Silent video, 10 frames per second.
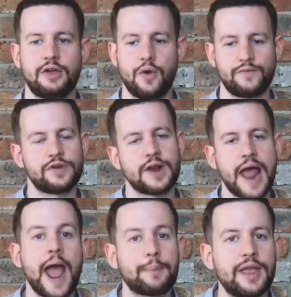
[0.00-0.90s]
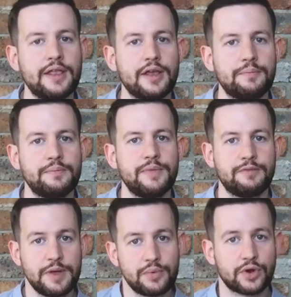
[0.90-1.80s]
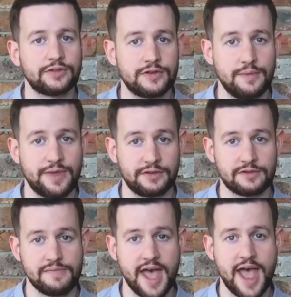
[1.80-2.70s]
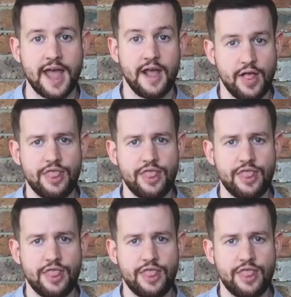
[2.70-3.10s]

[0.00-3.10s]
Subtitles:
confident and happy that if people consume things from there,